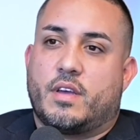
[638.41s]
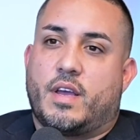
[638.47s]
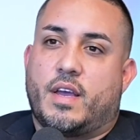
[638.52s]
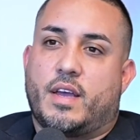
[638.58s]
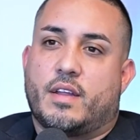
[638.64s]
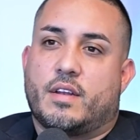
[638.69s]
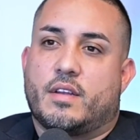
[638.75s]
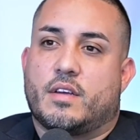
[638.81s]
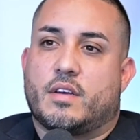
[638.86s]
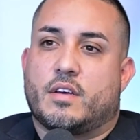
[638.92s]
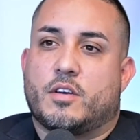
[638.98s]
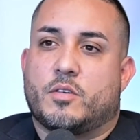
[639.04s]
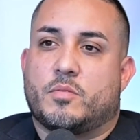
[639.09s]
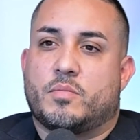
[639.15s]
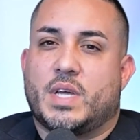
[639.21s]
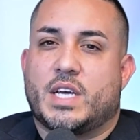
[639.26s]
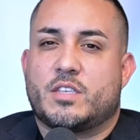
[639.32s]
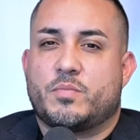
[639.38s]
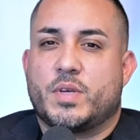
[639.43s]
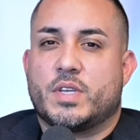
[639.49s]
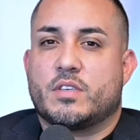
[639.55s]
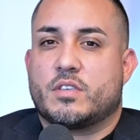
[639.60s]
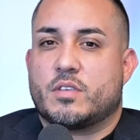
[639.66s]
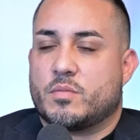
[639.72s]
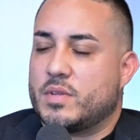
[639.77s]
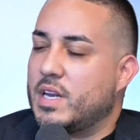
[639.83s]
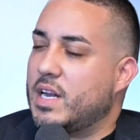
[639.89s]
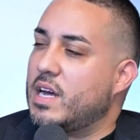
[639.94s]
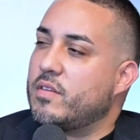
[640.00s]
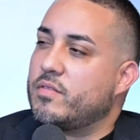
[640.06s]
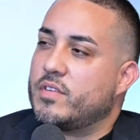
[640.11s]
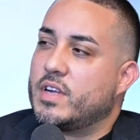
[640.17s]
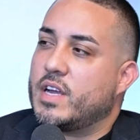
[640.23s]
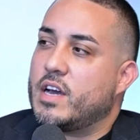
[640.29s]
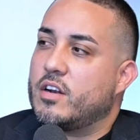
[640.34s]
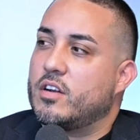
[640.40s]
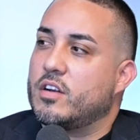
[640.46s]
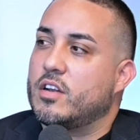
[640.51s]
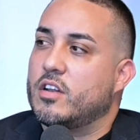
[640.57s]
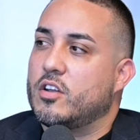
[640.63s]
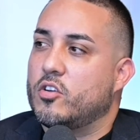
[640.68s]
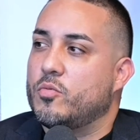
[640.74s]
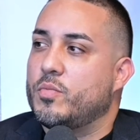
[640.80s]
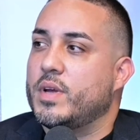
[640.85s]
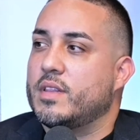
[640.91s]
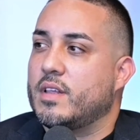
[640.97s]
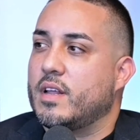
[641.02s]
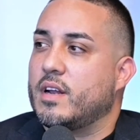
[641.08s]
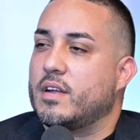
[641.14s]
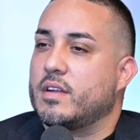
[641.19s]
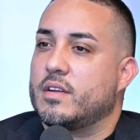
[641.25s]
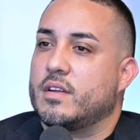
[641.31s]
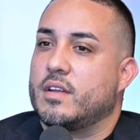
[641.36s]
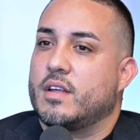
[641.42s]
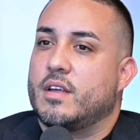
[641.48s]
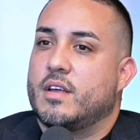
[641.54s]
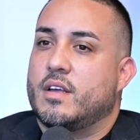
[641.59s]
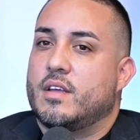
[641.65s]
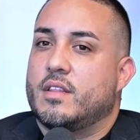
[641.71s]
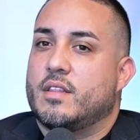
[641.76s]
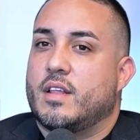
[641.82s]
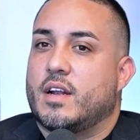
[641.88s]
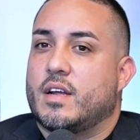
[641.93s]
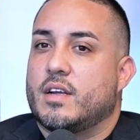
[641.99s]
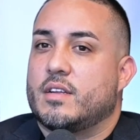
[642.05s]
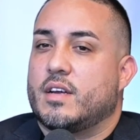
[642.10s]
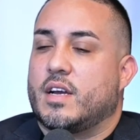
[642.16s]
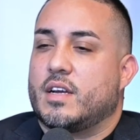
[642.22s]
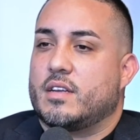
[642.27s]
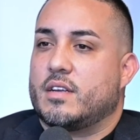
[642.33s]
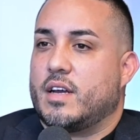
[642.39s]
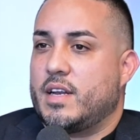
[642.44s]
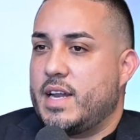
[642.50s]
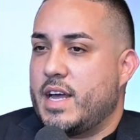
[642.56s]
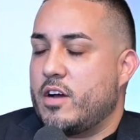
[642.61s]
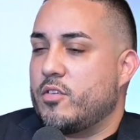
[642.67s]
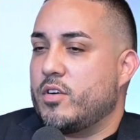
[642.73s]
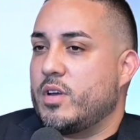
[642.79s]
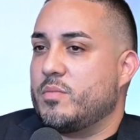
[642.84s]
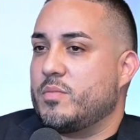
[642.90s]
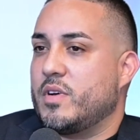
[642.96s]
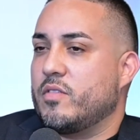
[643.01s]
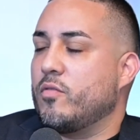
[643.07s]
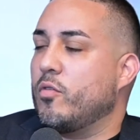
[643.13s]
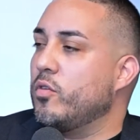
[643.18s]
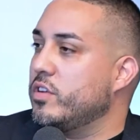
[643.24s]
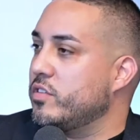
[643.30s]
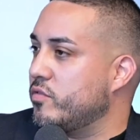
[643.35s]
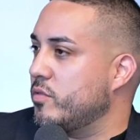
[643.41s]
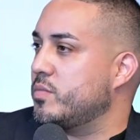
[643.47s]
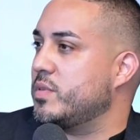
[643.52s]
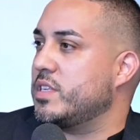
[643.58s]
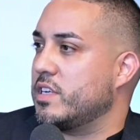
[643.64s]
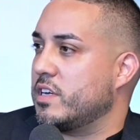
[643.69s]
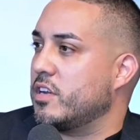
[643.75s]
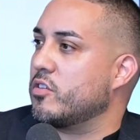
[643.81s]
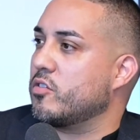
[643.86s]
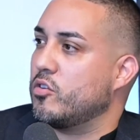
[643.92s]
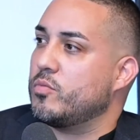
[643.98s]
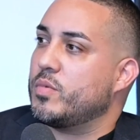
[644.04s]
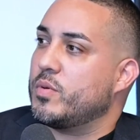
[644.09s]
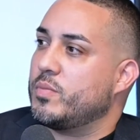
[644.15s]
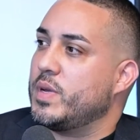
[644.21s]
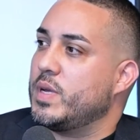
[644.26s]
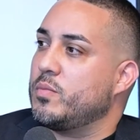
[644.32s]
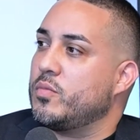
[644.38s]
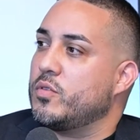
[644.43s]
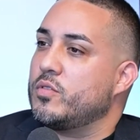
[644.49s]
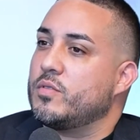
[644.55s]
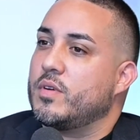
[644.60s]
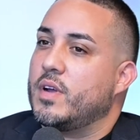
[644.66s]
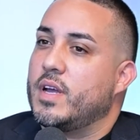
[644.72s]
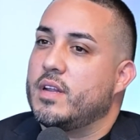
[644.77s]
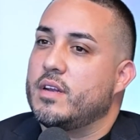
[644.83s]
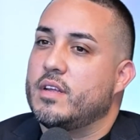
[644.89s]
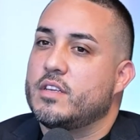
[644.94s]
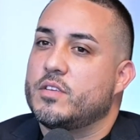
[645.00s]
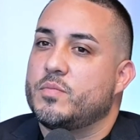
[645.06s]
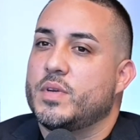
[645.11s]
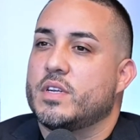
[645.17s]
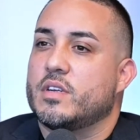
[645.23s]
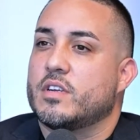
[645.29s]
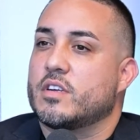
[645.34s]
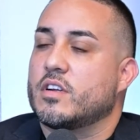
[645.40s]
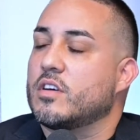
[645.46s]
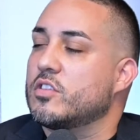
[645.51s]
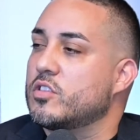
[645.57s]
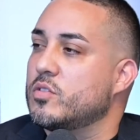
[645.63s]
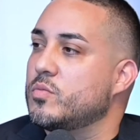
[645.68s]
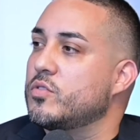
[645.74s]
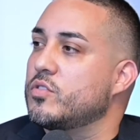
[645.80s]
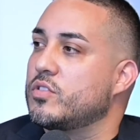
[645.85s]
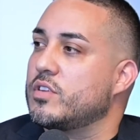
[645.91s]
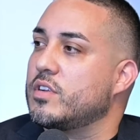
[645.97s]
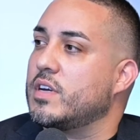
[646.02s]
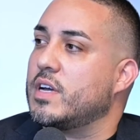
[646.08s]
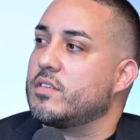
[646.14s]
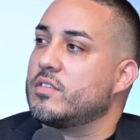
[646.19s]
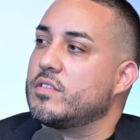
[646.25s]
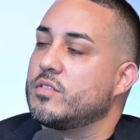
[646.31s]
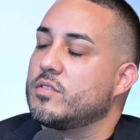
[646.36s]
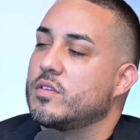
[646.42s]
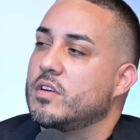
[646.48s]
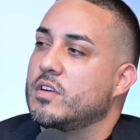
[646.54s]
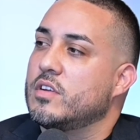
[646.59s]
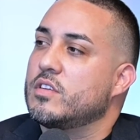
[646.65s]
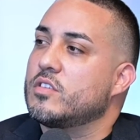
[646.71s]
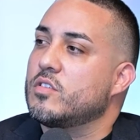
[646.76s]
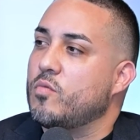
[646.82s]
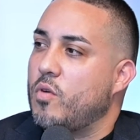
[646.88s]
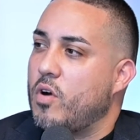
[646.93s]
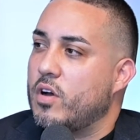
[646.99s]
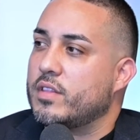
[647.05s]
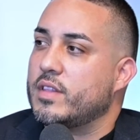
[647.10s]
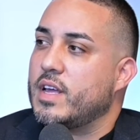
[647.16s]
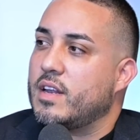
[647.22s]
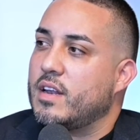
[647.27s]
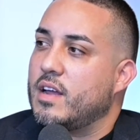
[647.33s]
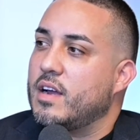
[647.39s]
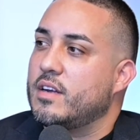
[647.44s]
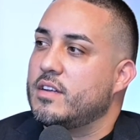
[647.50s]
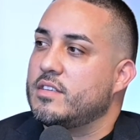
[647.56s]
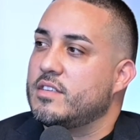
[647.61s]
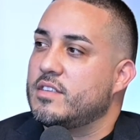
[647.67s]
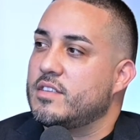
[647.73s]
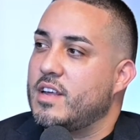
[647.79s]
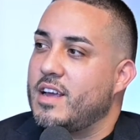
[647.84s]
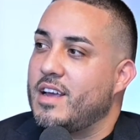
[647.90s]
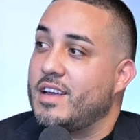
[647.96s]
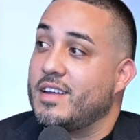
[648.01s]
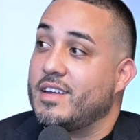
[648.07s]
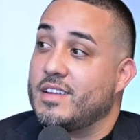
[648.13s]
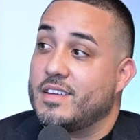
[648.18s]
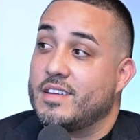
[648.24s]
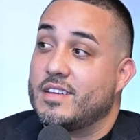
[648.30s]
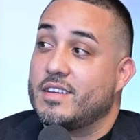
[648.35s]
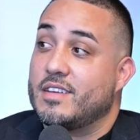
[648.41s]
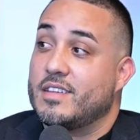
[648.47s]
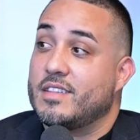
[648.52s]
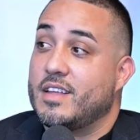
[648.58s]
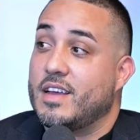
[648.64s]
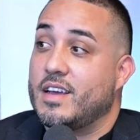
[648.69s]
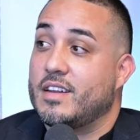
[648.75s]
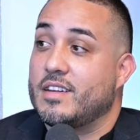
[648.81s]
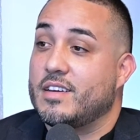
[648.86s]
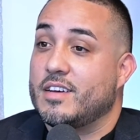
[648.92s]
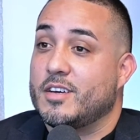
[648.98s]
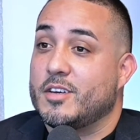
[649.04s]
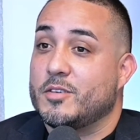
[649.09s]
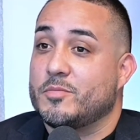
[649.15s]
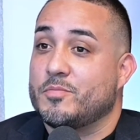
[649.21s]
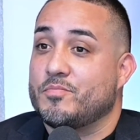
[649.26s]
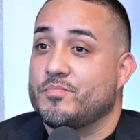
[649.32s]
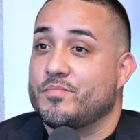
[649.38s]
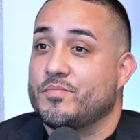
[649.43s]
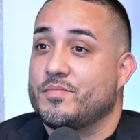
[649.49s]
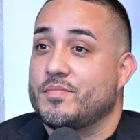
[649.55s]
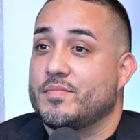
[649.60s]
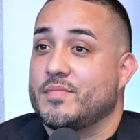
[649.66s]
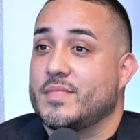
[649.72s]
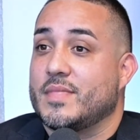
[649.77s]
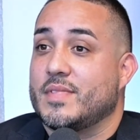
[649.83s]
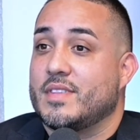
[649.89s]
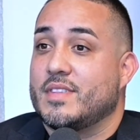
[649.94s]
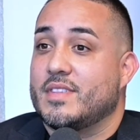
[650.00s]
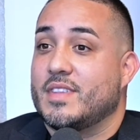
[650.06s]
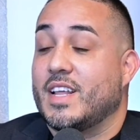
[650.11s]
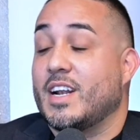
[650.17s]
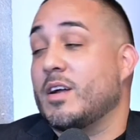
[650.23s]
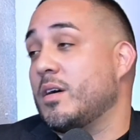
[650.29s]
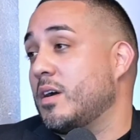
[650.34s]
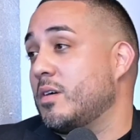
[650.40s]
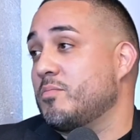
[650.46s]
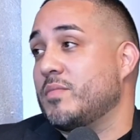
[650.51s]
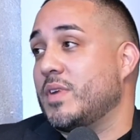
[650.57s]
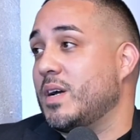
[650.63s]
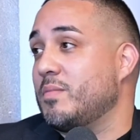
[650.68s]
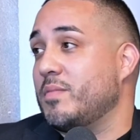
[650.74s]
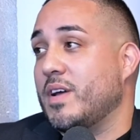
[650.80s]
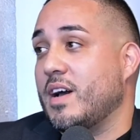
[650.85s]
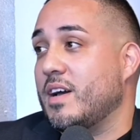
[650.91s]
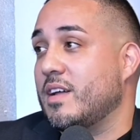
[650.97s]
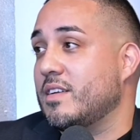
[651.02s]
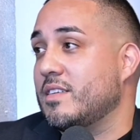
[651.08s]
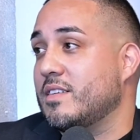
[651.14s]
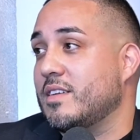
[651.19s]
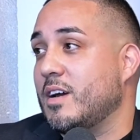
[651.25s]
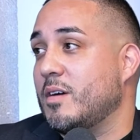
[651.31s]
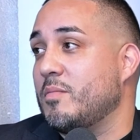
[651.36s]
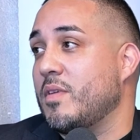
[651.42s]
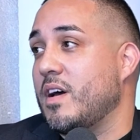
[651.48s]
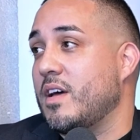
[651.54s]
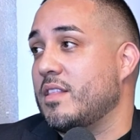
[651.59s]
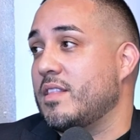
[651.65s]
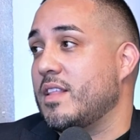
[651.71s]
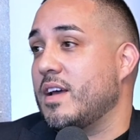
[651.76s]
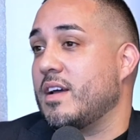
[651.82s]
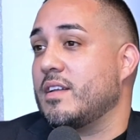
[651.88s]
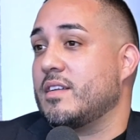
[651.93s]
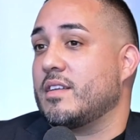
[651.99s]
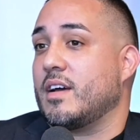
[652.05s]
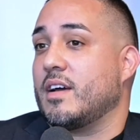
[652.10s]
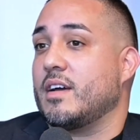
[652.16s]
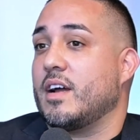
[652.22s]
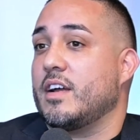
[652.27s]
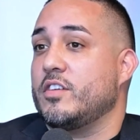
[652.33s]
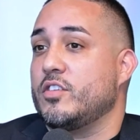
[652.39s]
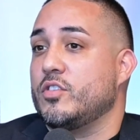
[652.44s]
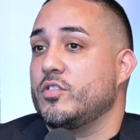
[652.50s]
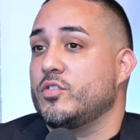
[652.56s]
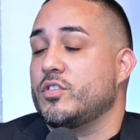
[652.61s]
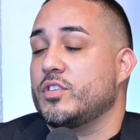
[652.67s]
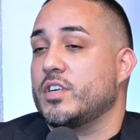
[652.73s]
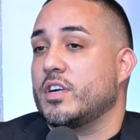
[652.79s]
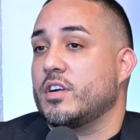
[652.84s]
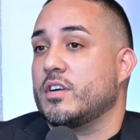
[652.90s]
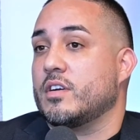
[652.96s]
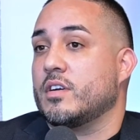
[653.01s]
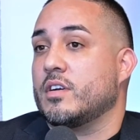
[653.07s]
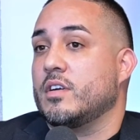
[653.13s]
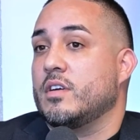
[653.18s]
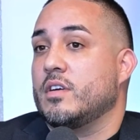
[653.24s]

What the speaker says: And that's been something that I've encountered a little bit, that I now am a voice for a particular group of people, and it's been uncomfortable to have to walk that line and say that that I'm not that. I do share